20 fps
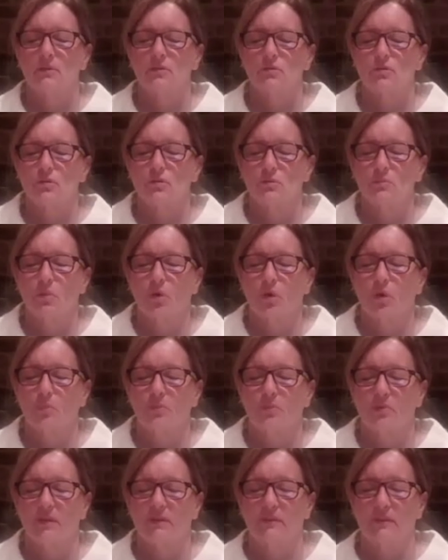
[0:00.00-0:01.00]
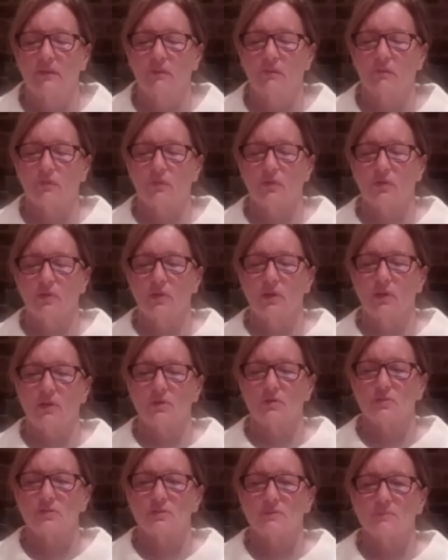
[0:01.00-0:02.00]
2 more. Breath in through your
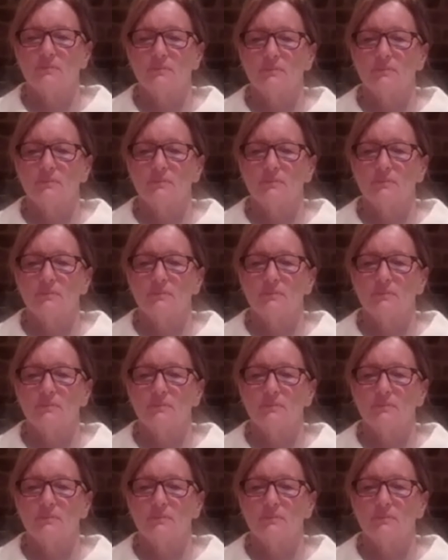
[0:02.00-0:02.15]
nose